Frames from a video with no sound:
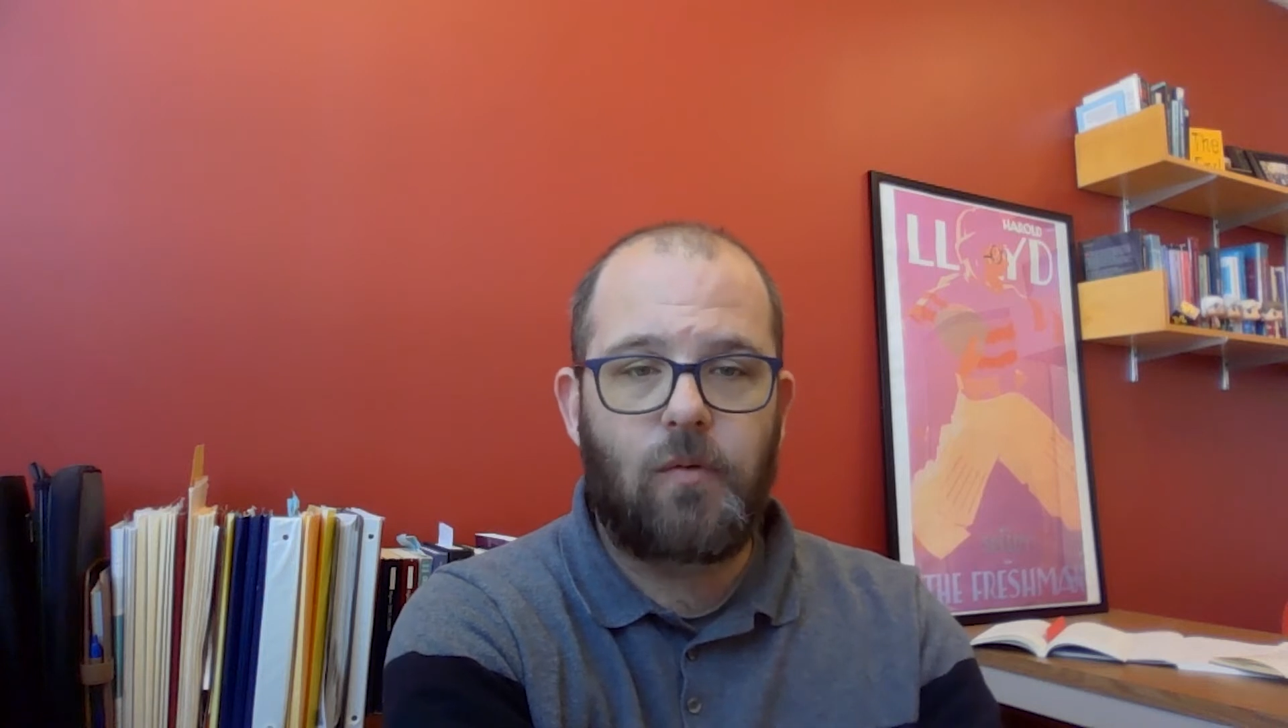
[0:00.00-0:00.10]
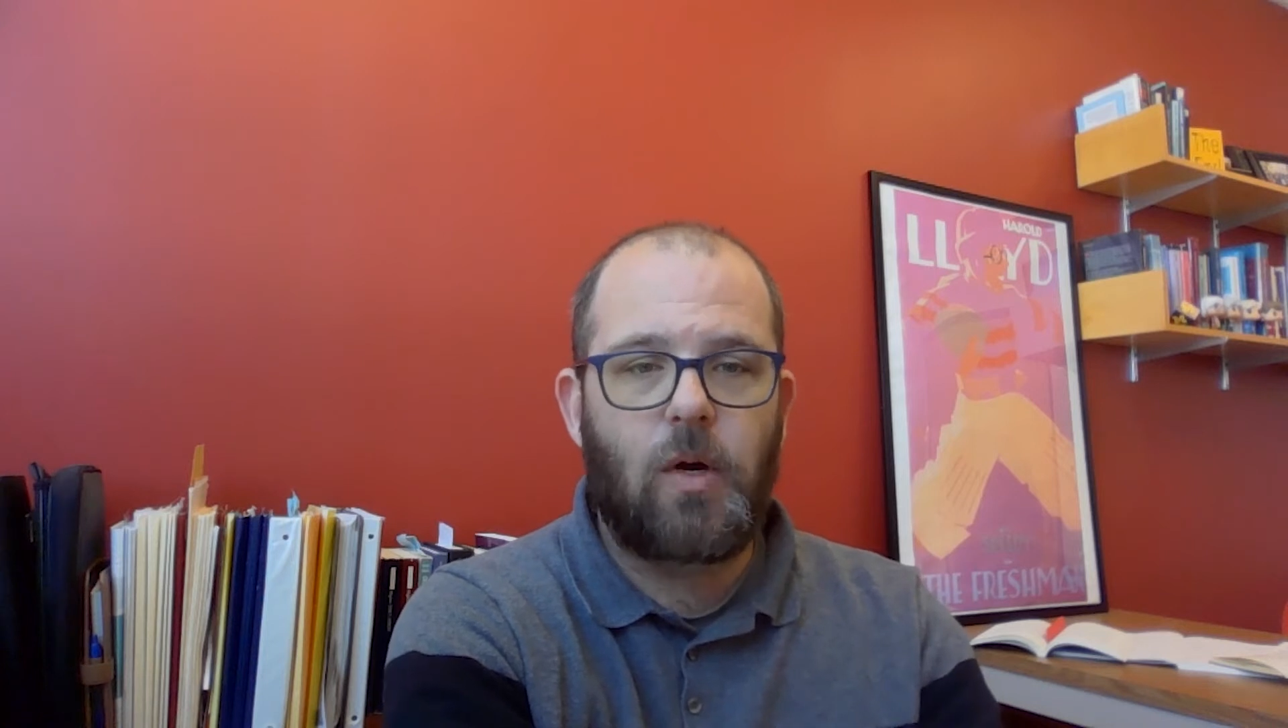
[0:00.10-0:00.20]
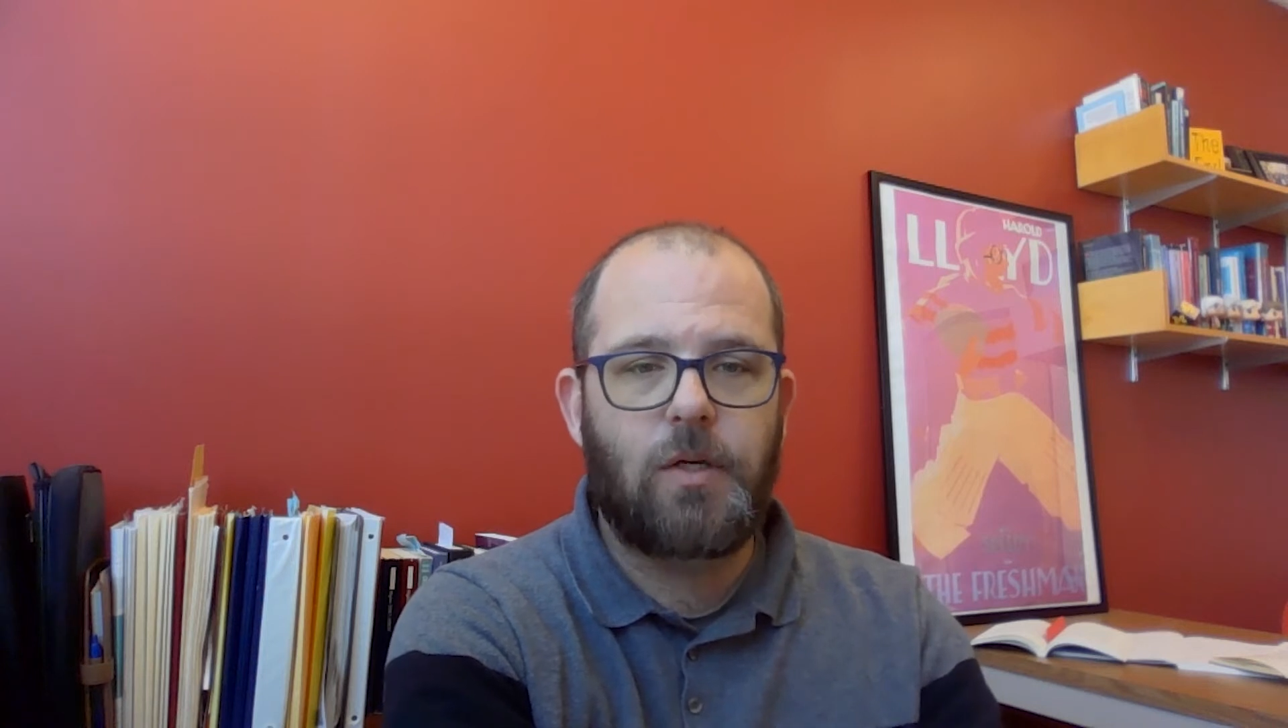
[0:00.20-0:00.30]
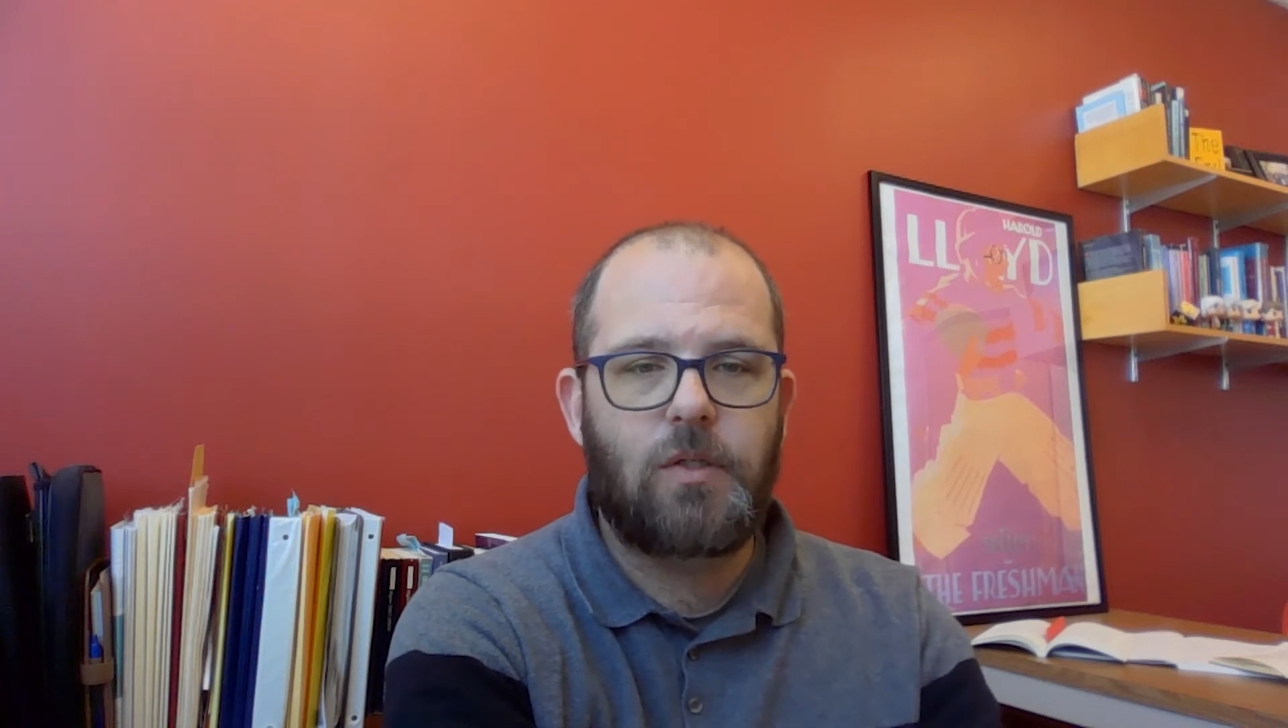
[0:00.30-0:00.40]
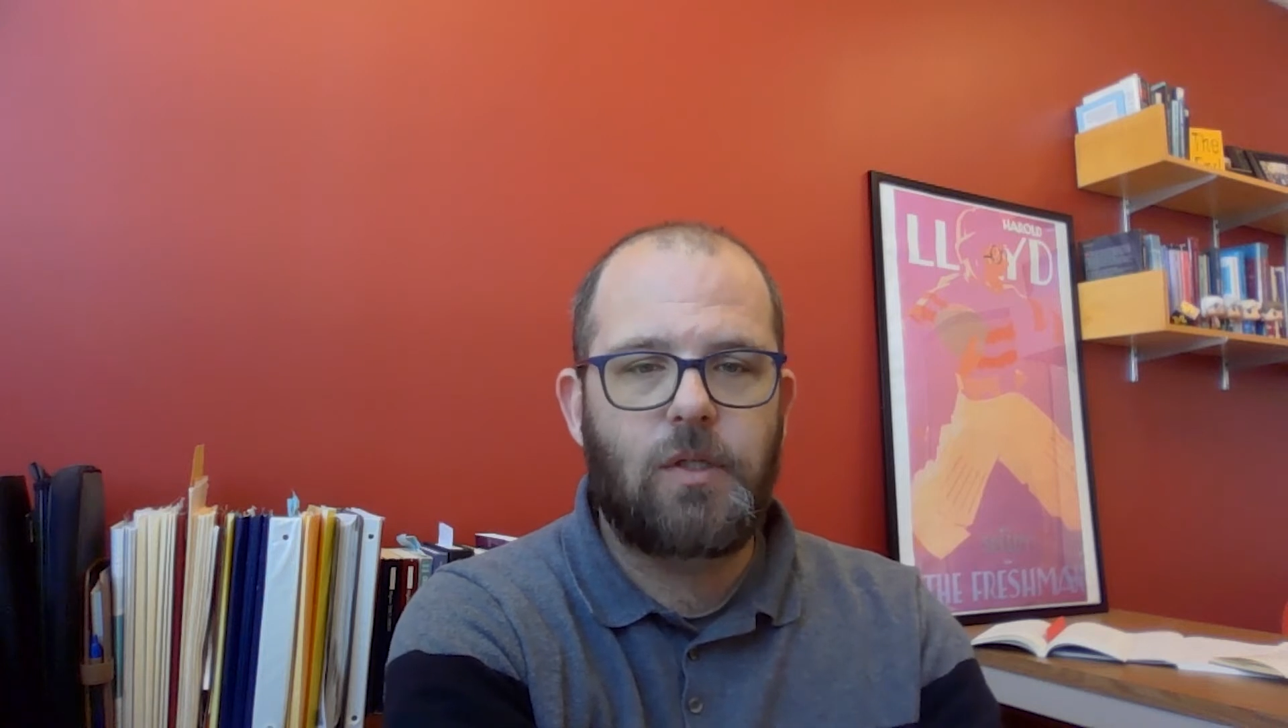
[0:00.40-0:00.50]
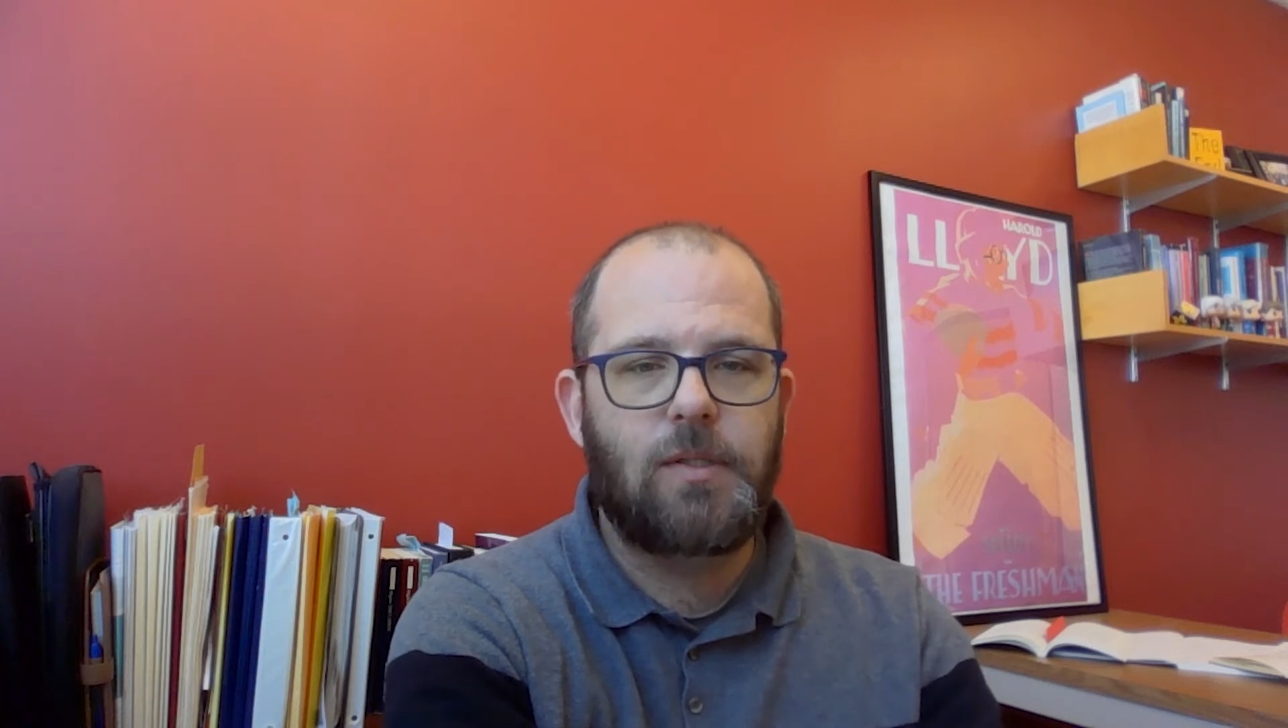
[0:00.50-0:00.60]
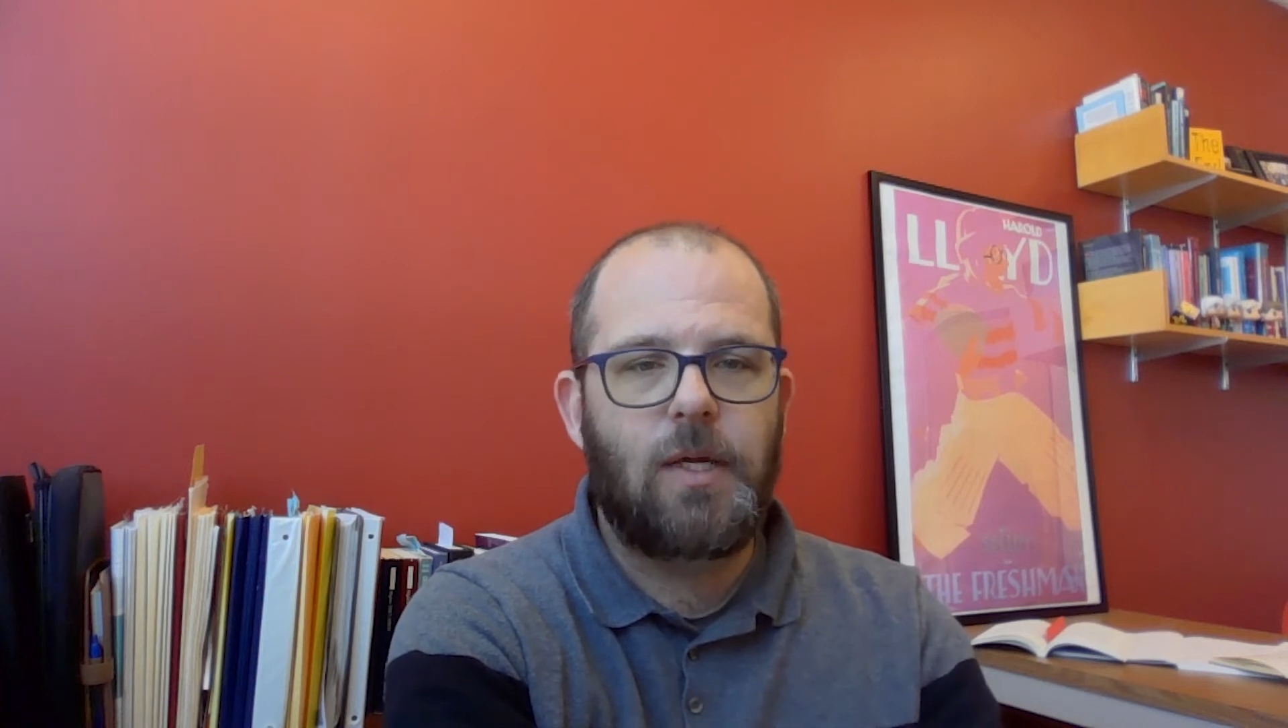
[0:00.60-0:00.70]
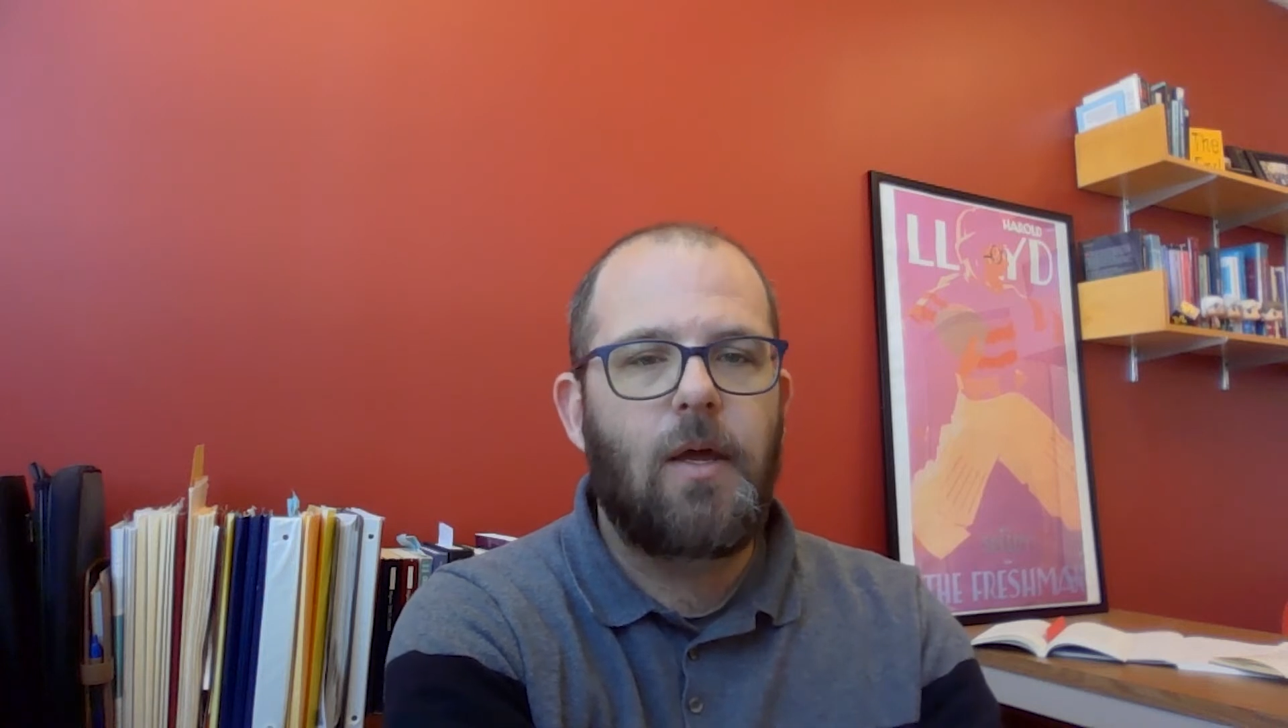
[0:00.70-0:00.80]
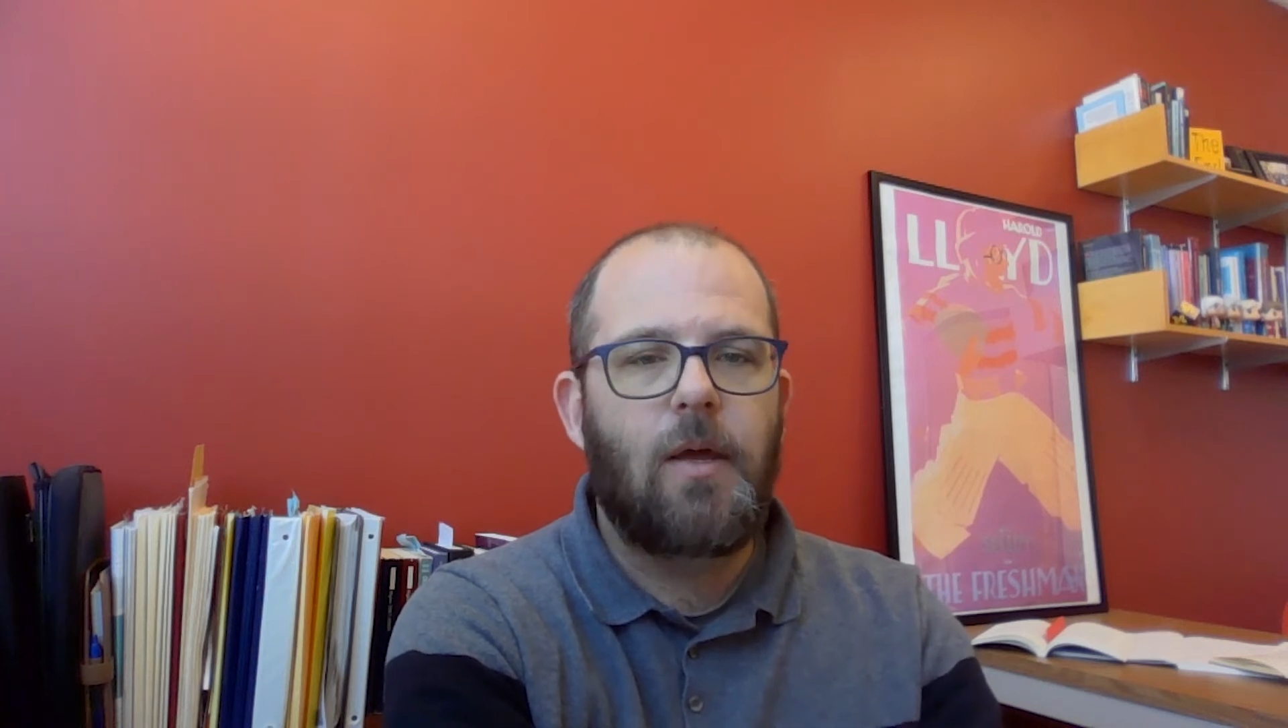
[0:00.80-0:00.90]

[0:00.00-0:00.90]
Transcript: questions